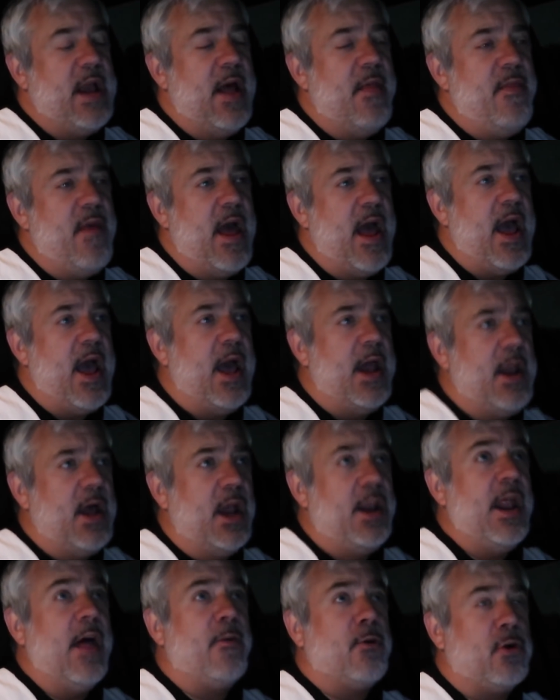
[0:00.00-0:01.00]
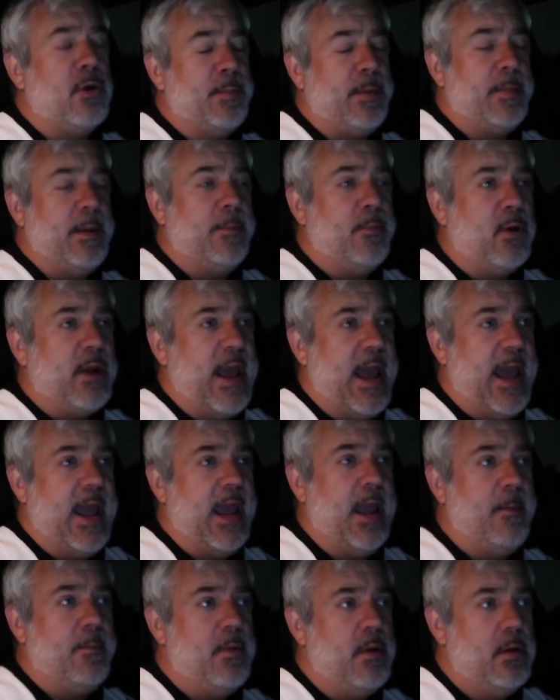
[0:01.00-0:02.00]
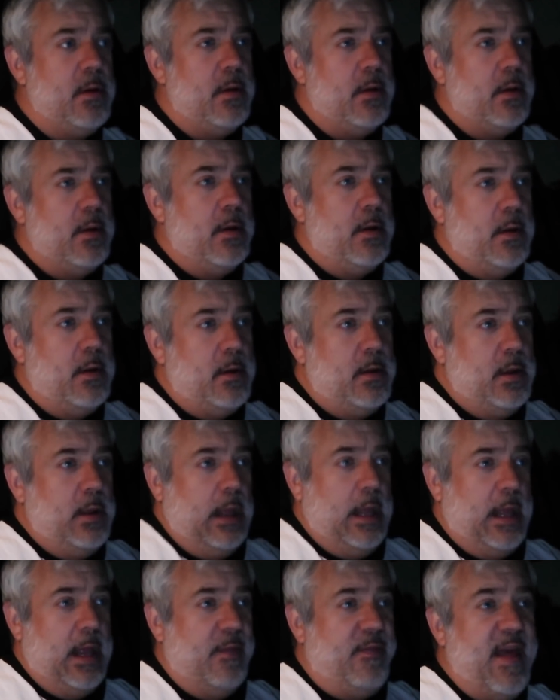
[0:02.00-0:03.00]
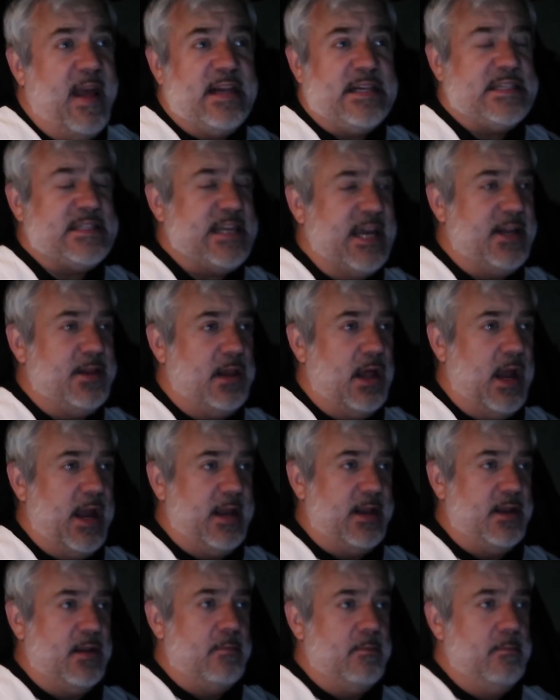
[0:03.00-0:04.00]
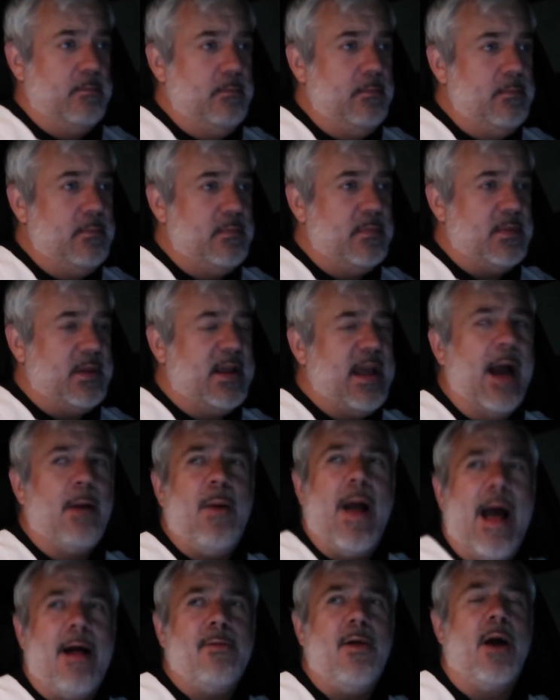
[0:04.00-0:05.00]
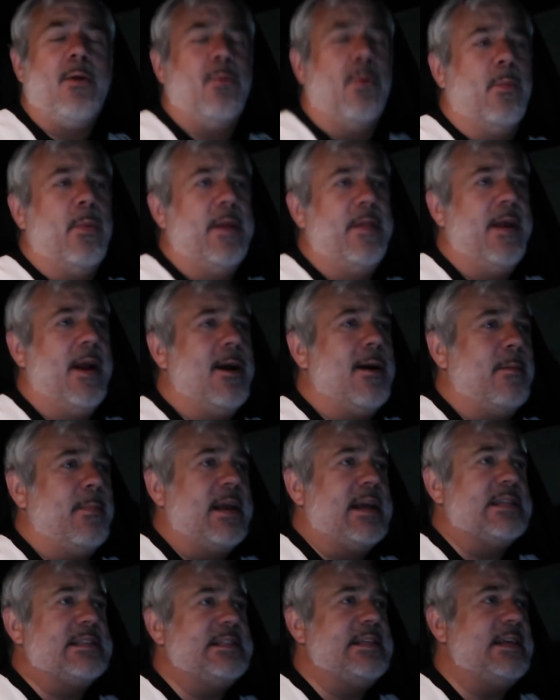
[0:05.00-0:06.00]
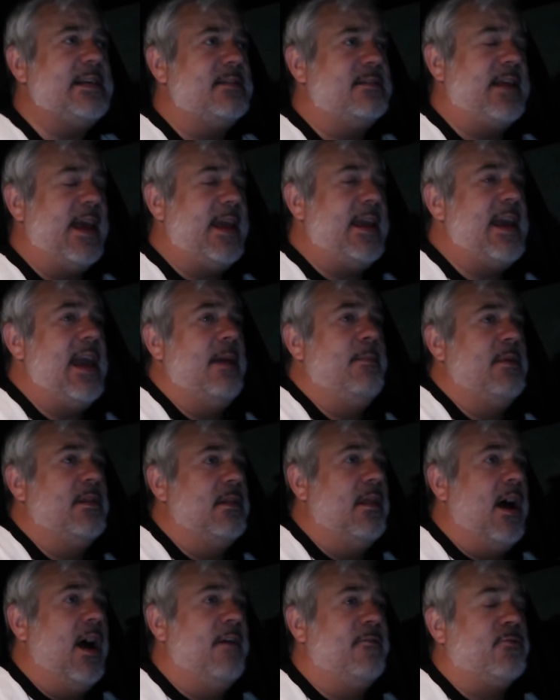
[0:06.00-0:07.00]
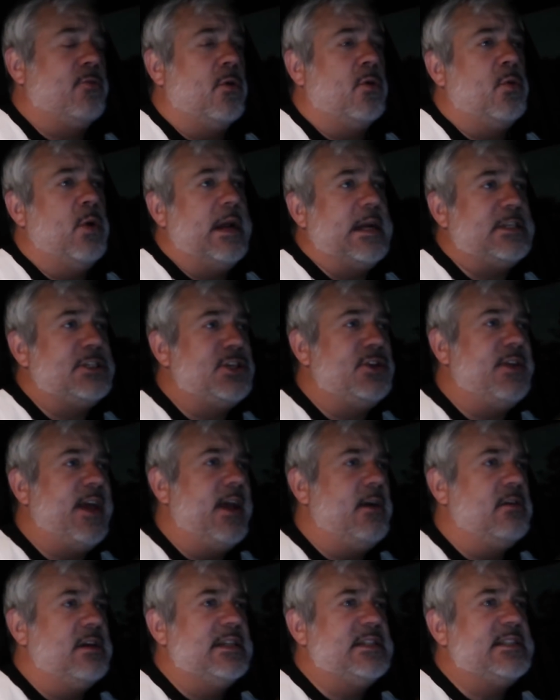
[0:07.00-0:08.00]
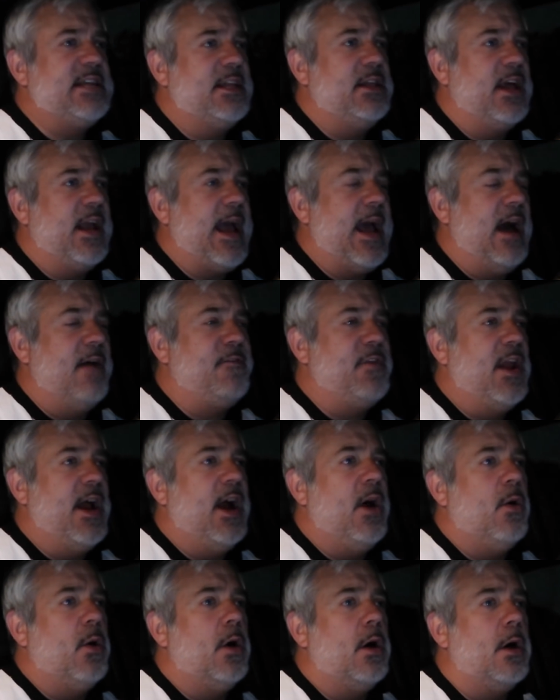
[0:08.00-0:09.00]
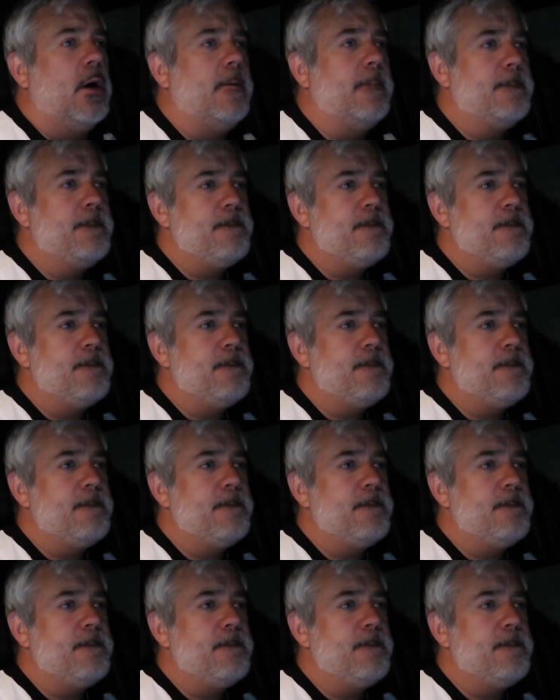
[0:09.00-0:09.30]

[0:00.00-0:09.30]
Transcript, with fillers: And then another group of people came. They stayed like long were we there? Because they, they came and left real quick too. They only stayed like half an hour.